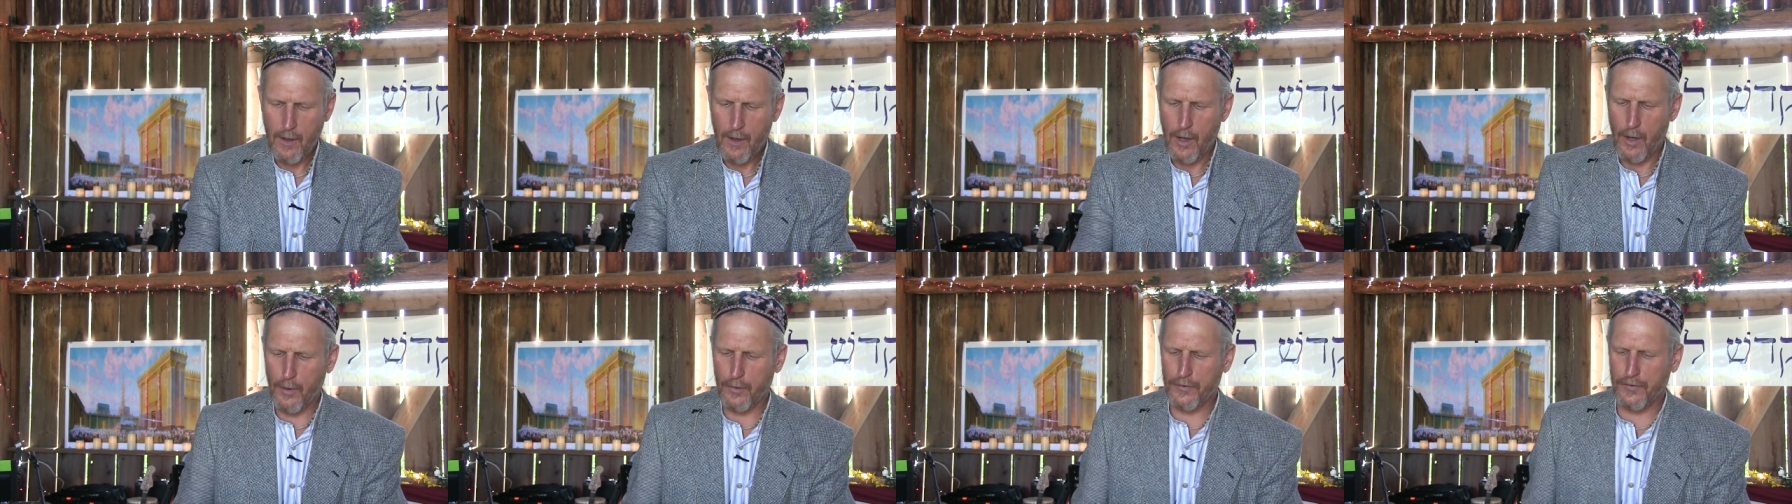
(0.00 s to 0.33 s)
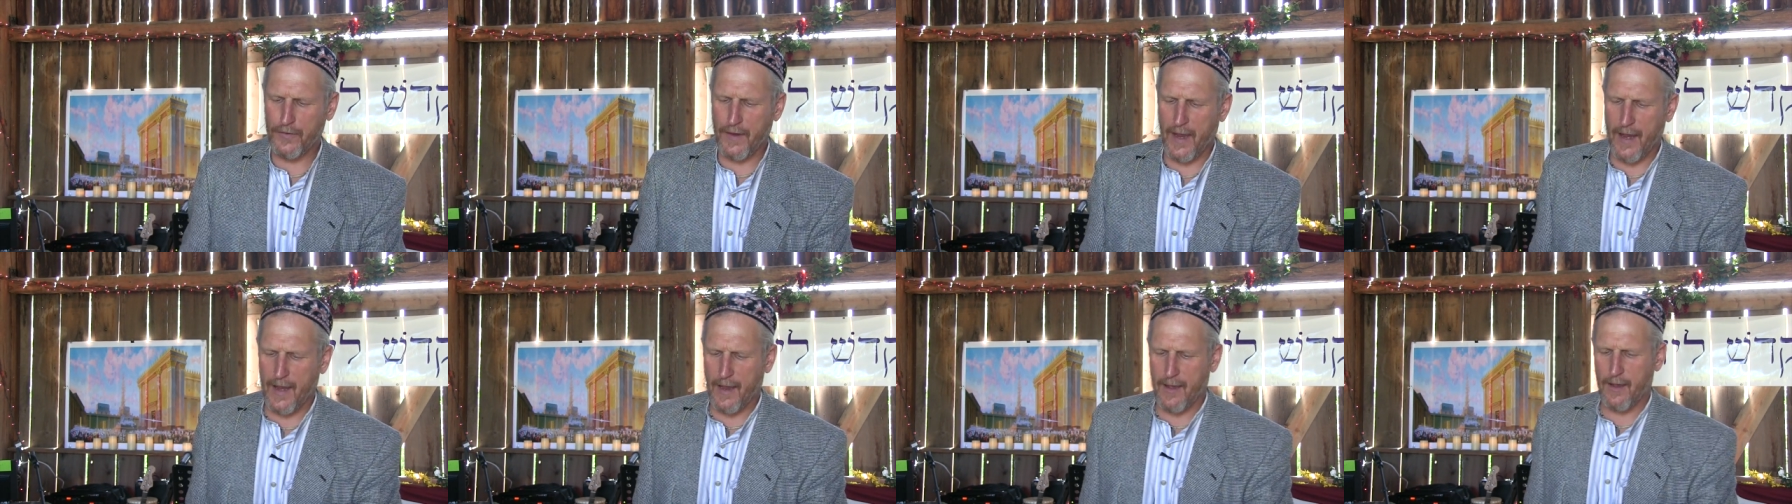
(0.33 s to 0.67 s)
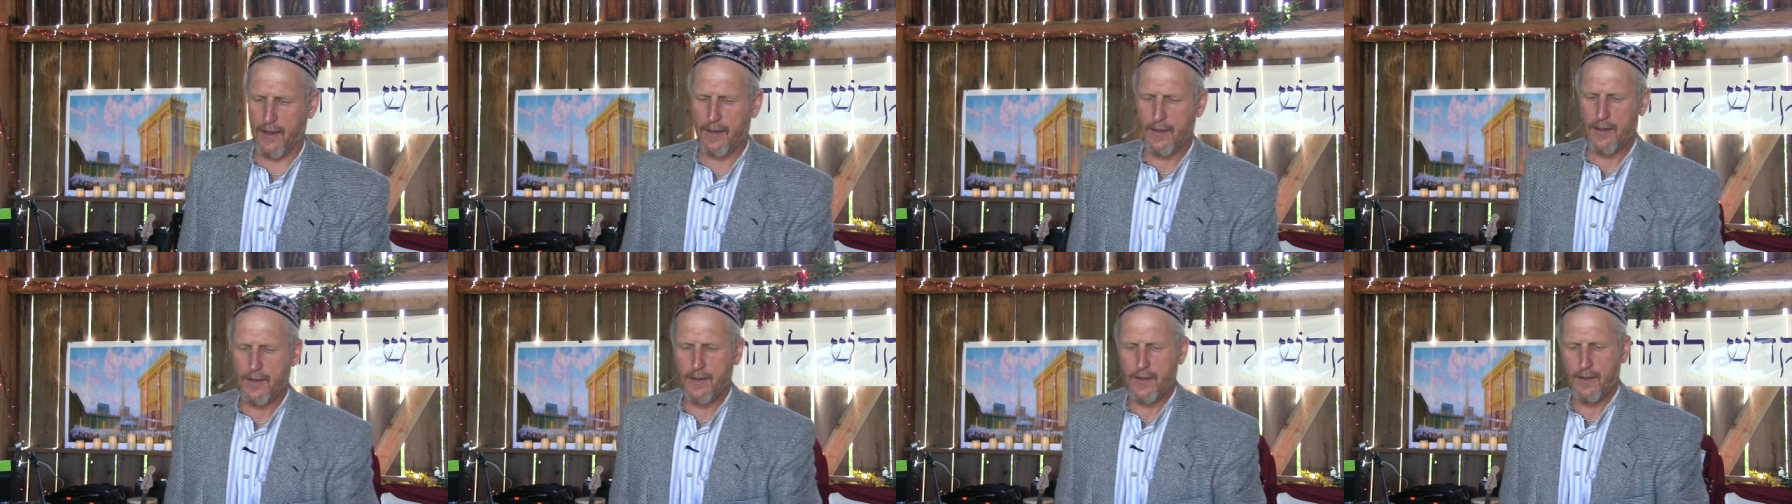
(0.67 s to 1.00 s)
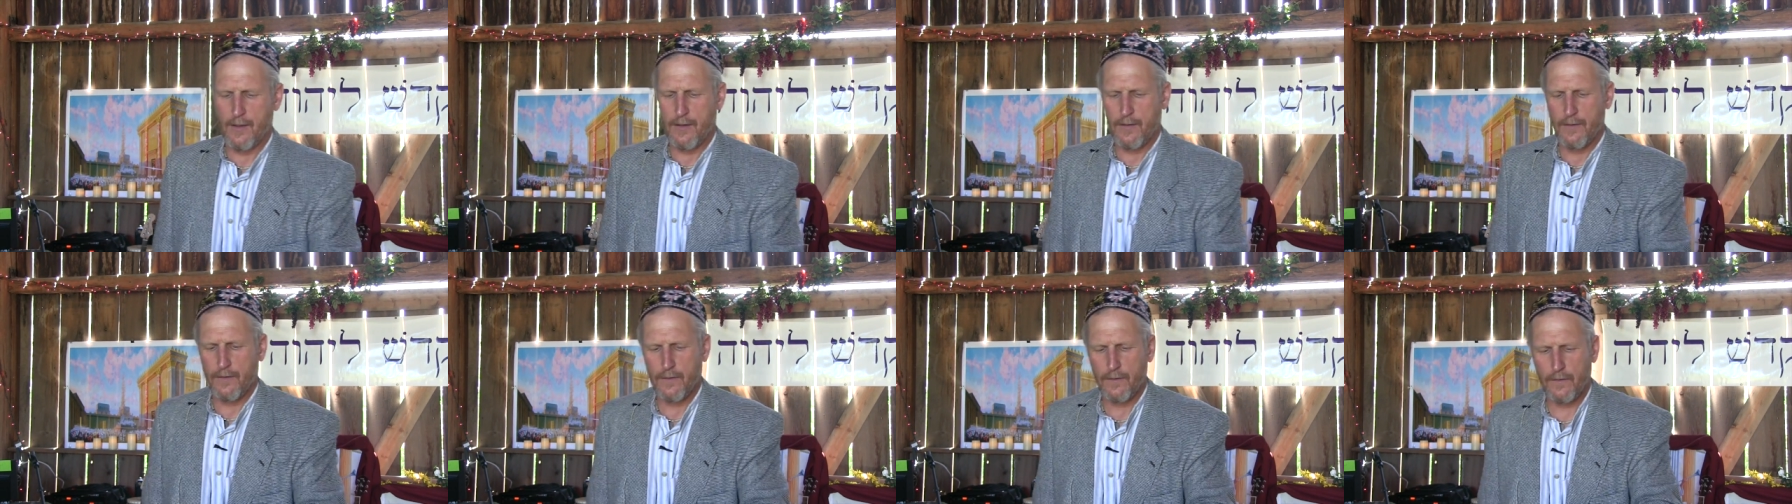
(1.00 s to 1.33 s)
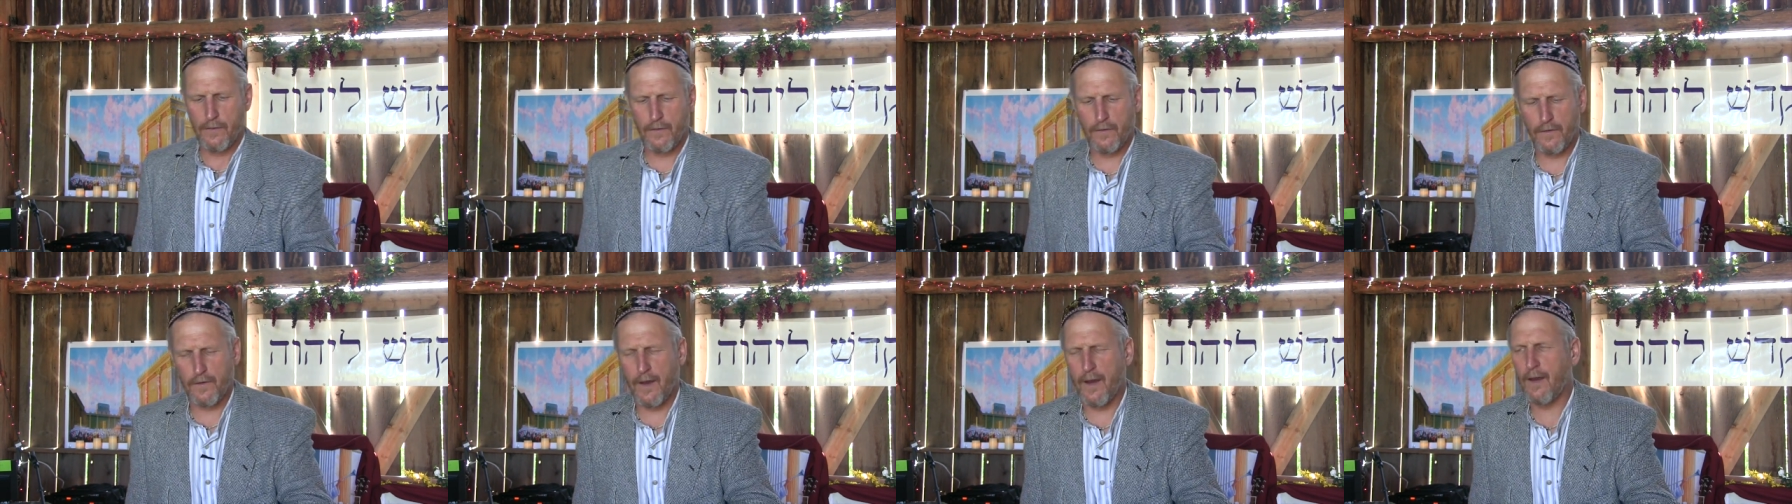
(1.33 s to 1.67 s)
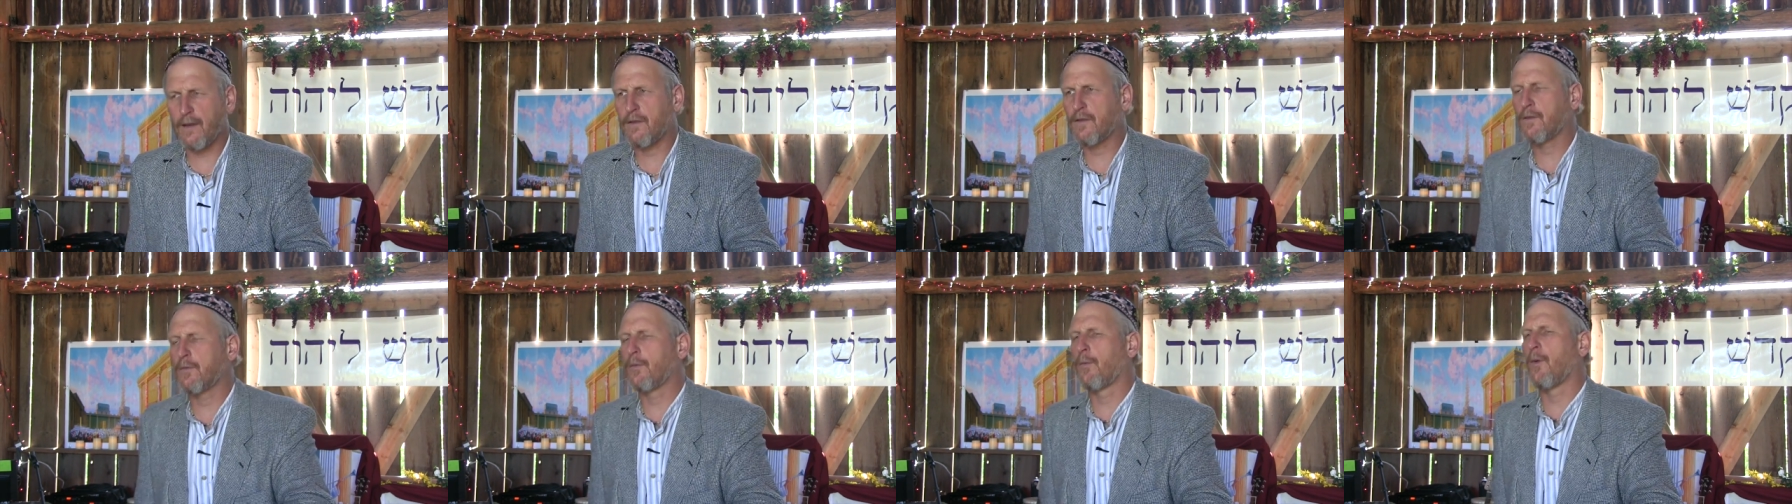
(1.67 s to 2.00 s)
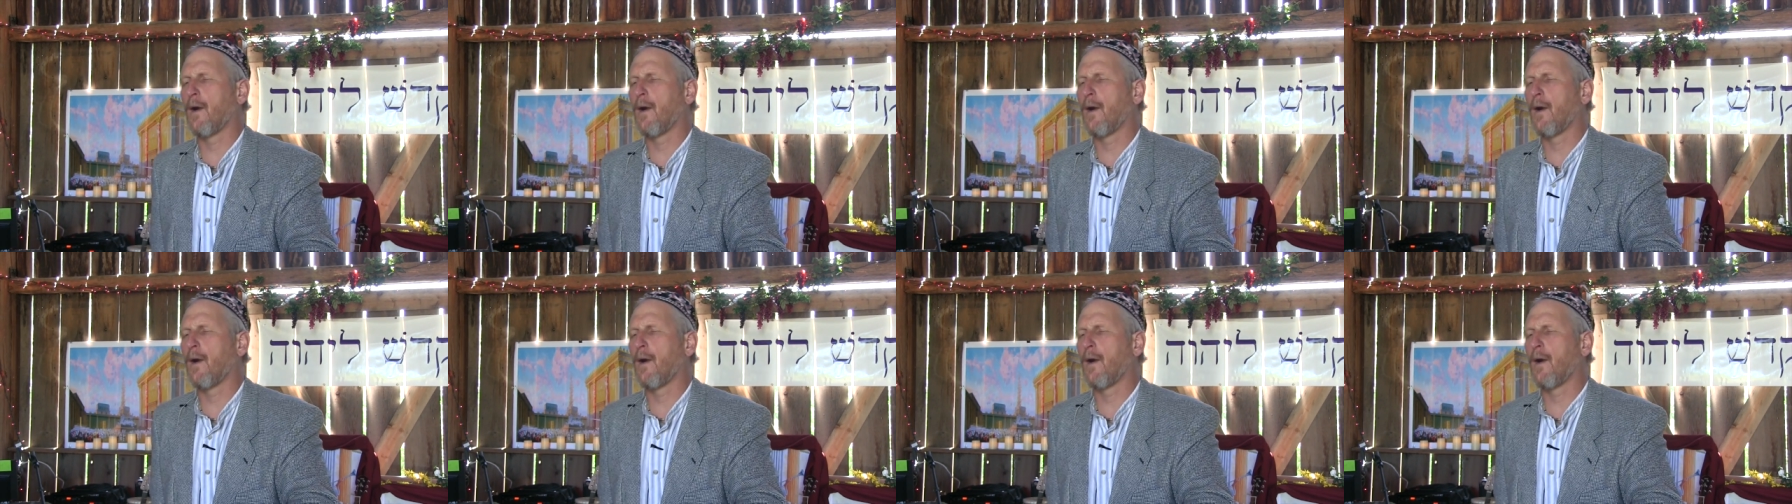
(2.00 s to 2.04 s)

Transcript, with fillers: Hosea 6